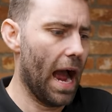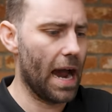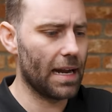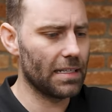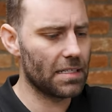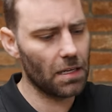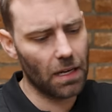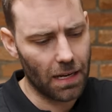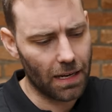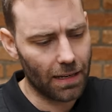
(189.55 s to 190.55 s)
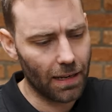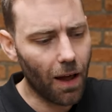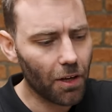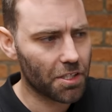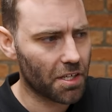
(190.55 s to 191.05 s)
And uh,
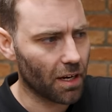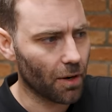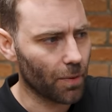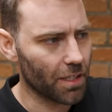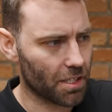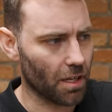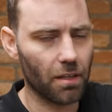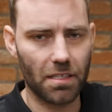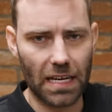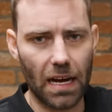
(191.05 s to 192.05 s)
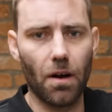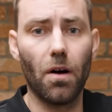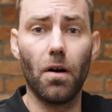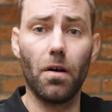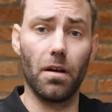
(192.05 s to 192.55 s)
last year we started out
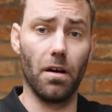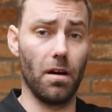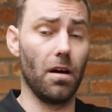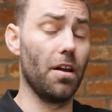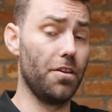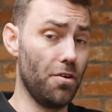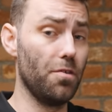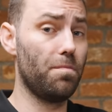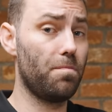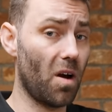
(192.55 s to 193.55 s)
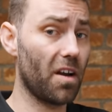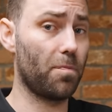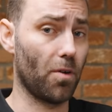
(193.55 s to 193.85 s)
on a, a, new bike